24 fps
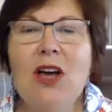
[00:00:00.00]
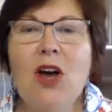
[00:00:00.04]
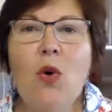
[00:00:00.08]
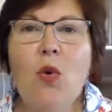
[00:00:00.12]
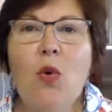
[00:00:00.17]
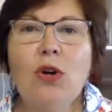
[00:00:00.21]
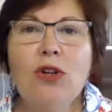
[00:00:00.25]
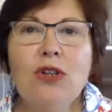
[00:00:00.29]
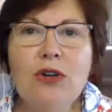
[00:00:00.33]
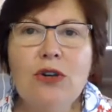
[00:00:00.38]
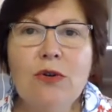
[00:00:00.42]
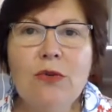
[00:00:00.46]

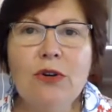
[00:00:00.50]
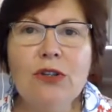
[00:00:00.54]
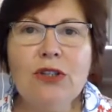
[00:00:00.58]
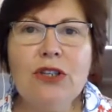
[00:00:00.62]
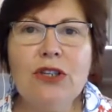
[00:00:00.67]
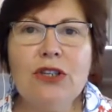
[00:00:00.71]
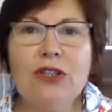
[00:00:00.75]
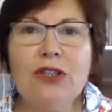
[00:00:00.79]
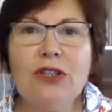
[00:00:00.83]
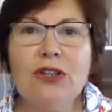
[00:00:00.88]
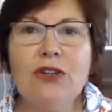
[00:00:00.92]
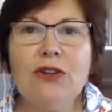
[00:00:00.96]
what you want
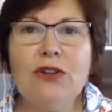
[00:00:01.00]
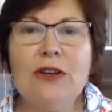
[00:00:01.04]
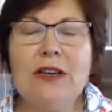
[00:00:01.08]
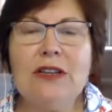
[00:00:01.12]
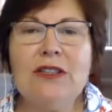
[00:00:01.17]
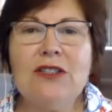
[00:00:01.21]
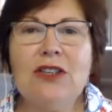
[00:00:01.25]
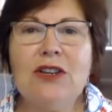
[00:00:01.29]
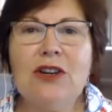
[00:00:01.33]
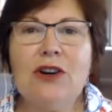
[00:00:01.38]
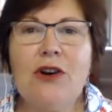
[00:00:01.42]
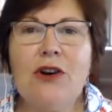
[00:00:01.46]
to do is
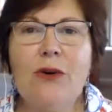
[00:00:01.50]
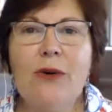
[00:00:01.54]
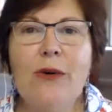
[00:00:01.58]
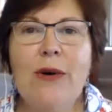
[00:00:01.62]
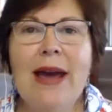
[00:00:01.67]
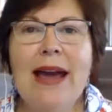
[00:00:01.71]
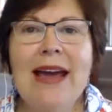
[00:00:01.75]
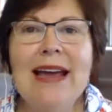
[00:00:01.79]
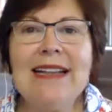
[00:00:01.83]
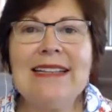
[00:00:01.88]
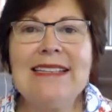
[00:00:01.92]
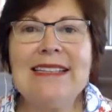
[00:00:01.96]
to
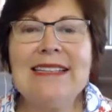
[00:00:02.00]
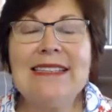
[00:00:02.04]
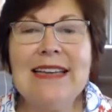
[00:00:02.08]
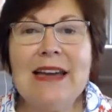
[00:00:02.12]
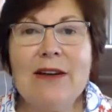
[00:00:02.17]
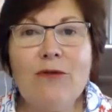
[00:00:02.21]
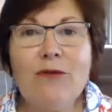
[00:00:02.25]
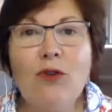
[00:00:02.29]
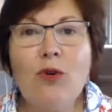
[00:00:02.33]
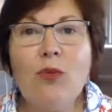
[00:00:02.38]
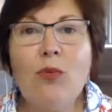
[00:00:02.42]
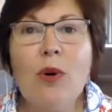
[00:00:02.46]
create
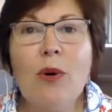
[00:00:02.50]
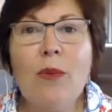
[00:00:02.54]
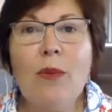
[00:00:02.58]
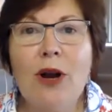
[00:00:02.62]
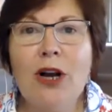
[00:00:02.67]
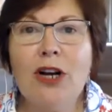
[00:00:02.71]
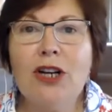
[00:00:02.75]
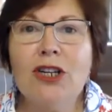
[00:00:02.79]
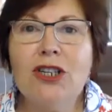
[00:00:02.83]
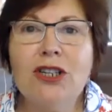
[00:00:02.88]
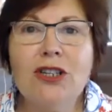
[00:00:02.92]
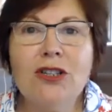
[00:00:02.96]
several
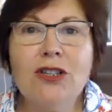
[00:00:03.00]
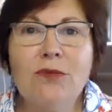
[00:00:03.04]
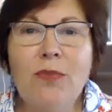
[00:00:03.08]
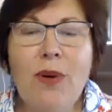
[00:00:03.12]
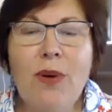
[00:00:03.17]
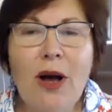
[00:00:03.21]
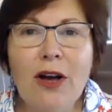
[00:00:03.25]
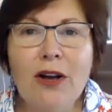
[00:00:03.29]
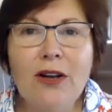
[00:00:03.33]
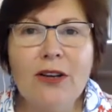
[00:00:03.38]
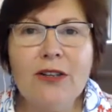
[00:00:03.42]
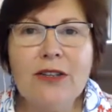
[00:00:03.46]
promotional
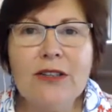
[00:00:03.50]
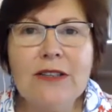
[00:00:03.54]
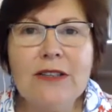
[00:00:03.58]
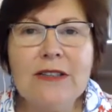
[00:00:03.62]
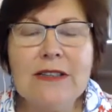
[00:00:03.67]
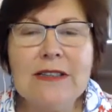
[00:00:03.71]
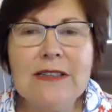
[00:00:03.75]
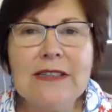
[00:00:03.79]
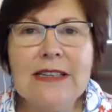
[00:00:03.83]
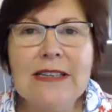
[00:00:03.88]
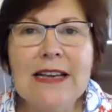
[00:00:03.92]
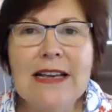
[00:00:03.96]

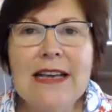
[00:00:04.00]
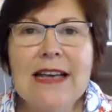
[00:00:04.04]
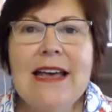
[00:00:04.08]
posts